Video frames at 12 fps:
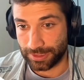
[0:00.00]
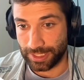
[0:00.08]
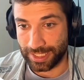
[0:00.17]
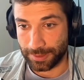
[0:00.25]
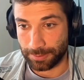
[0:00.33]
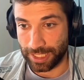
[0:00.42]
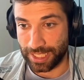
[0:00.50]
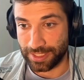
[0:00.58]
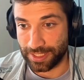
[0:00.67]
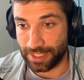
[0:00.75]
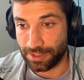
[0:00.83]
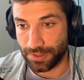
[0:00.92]
explain the
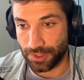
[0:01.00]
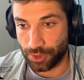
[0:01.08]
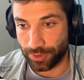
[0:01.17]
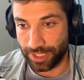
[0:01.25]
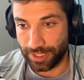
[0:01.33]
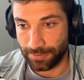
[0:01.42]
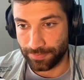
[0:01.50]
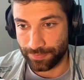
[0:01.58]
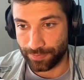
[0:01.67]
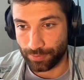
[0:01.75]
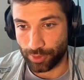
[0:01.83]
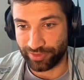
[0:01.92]
industry,
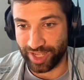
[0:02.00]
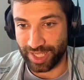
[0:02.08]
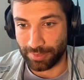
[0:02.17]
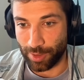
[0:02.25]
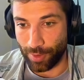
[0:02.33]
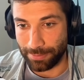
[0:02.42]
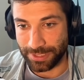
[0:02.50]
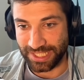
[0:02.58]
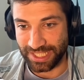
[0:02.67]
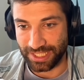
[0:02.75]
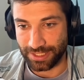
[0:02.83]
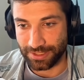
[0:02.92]
provide my
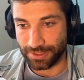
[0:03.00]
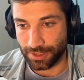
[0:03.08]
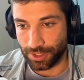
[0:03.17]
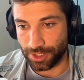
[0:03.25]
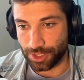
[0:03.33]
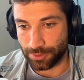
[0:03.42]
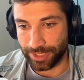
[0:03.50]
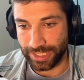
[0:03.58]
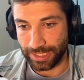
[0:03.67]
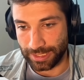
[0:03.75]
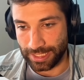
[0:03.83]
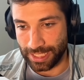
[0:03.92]
website, country,
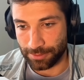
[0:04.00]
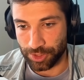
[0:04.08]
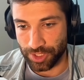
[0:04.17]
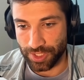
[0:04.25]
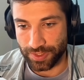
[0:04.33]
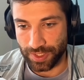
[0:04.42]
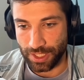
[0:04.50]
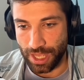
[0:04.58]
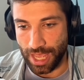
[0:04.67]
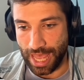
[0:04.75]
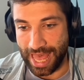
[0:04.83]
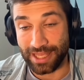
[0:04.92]
languages,
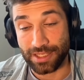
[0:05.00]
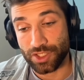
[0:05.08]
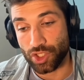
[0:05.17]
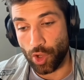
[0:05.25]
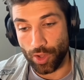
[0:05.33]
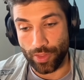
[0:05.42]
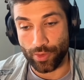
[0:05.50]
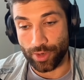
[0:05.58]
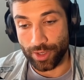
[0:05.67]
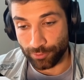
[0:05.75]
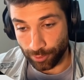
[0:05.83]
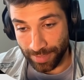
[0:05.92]
and other
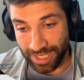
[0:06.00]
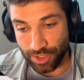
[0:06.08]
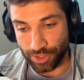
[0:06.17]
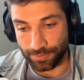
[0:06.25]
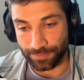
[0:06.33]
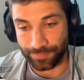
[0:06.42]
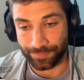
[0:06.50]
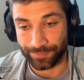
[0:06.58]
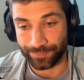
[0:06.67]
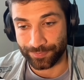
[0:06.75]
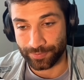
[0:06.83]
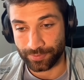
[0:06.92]
information.
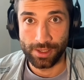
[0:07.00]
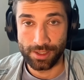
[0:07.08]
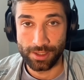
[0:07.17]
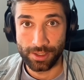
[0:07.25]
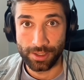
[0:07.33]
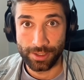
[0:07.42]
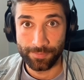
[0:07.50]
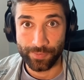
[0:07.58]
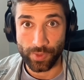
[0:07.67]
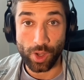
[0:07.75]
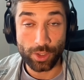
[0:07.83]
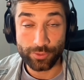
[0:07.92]

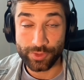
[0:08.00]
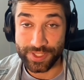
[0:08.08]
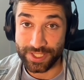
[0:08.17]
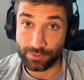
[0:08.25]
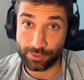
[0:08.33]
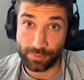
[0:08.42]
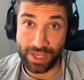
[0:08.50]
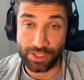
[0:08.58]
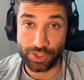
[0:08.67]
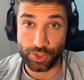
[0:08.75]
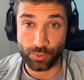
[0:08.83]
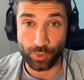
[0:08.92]
All of this
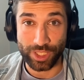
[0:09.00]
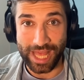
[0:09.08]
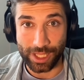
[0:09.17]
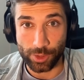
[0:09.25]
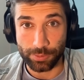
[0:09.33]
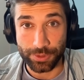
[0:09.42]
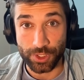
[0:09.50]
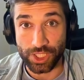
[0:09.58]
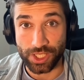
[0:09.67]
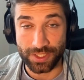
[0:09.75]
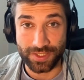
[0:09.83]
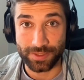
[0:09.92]
information will help to
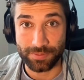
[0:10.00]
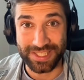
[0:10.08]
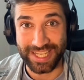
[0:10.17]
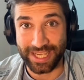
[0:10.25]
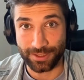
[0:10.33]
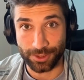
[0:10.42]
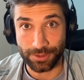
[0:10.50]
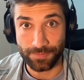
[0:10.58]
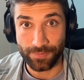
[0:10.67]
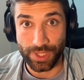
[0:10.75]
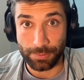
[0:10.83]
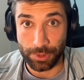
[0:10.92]
custom tailor
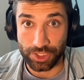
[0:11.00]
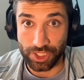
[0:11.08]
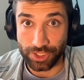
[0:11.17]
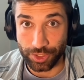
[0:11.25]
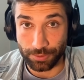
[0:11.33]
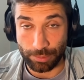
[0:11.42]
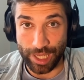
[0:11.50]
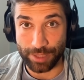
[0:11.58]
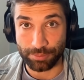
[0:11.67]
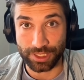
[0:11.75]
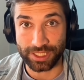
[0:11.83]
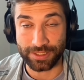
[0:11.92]
the production
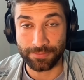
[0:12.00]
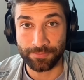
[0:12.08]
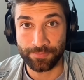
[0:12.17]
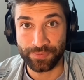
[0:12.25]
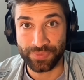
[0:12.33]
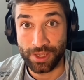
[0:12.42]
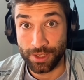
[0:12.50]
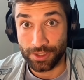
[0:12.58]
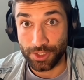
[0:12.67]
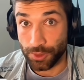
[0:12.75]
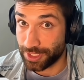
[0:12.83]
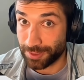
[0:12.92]
pipeline
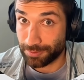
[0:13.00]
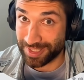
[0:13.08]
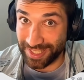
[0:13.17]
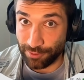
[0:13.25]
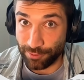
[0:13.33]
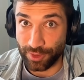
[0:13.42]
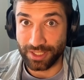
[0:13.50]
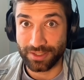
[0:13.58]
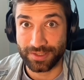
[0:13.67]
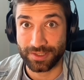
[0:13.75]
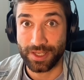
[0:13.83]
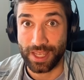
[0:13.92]
to the
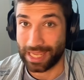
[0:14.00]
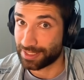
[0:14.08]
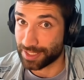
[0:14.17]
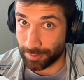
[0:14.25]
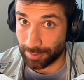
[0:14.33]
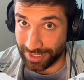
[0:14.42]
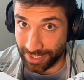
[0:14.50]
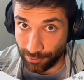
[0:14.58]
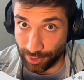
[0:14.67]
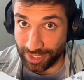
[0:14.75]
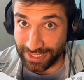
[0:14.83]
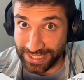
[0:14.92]
specifics and the
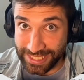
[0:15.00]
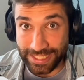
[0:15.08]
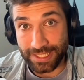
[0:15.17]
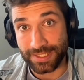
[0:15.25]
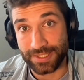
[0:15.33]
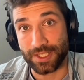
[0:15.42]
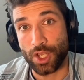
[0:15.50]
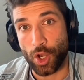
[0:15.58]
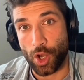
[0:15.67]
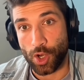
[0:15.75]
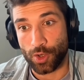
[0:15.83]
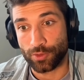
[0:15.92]
specific needs
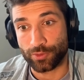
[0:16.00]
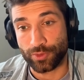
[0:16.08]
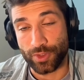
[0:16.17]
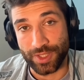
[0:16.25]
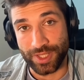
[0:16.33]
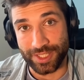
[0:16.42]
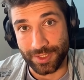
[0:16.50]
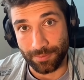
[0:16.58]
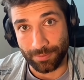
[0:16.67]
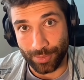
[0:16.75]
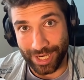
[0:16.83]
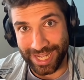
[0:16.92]
of this
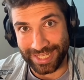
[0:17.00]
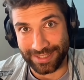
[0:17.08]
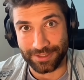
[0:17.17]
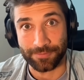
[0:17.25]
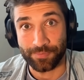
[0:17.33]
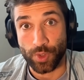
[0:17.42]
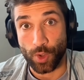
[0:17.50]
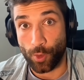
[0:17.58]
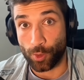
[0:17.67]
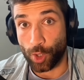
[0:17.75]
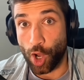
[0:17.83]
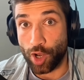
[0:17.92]
brand
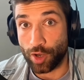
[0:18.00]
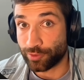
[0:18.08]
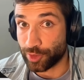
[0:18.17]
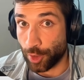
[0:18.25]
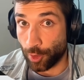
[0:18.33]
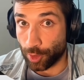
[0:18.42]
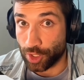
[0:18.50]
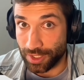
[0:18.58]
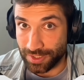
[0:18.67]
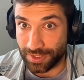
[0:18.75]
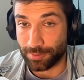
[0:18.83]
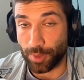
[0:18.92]
or of your
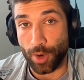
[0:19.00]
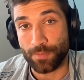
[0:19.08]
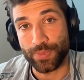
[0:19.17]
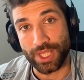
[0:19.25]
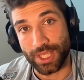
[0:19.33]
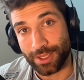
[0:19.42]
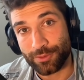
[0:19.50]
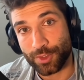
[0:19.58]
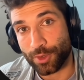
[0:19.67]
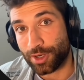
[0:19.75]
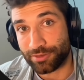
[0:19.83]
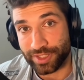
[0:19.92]
customer if you
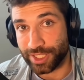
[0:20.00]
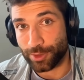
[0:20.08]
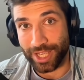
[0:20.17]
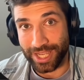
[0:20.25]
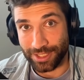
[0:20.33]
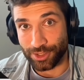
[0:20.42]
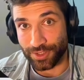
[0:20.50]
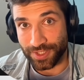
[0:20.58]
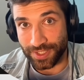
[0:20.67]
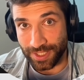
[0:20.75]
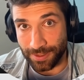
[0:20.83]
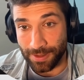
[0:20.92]
are a video
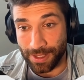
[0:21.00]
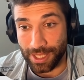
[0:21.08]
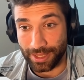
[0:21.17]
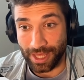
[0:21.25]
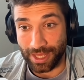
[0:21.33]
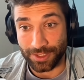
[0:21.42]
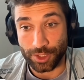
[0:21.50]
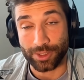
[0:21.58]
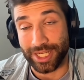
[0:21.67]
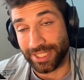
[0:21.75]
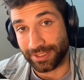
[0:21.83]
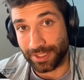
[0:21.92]
agency that is
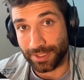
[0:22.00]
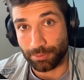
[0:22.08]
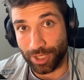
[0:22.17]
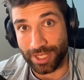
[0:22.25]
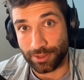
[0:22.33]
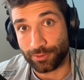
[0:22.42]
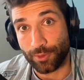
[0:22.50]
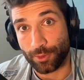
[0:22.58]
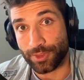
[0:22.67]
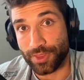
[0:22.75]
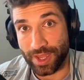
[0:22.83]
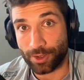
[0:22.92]
creating this brand for
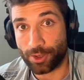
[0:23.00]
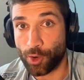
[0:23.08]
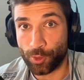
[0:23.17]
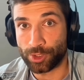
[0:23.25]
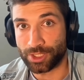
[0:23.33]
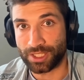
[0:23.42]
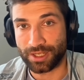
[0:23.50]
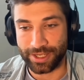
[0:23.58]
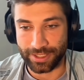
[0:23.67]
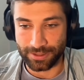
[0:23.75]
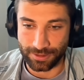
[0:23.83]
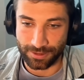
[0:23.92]
their own
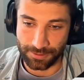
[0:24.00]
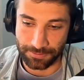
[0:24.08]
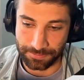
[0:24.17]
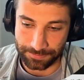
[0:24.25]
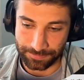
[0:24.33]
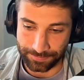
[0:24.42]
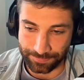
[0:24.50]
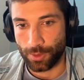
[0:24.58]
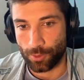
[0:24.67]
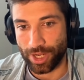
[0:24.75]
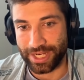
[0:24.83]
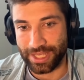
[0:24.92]
clients.
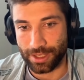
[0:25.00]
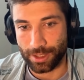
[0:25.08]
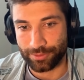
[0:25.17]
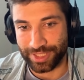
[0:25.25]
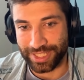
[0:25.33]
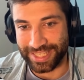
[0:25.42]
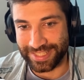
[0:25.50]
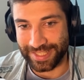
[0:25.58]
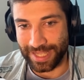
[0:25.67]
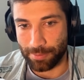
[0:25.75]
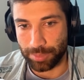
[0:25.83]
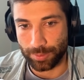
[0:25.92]
Right here, I have an
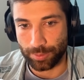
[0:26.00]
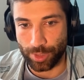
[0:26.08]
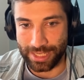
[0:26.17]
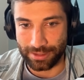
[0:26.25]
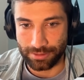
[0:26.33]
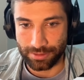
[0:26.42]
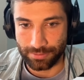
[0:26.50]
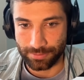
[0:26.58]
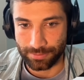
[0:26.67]
example brand